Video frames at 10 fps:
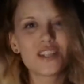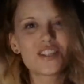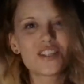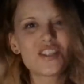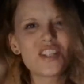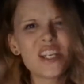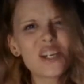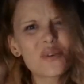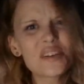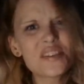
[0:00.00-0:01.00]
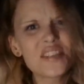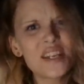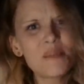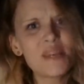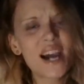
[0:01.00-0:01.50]
The
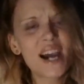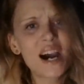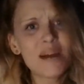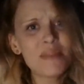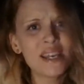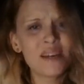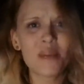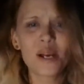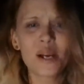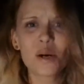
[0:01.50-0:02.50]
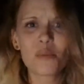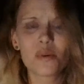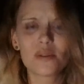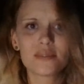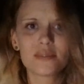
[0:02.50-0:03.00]
secrecy becoming
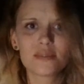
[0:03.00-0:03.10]
unbearable.